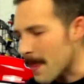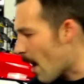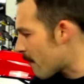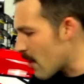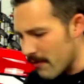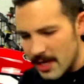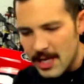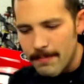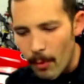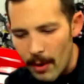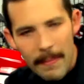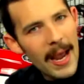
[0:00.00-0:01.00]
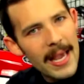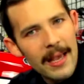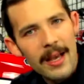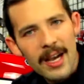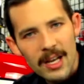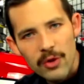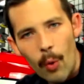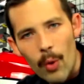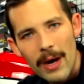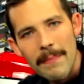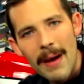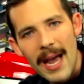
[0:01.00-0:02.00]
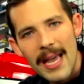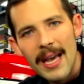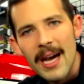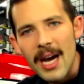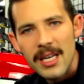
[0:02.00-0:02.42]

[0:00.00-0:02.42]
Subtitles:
Now if you have a sport bike, a touring bike,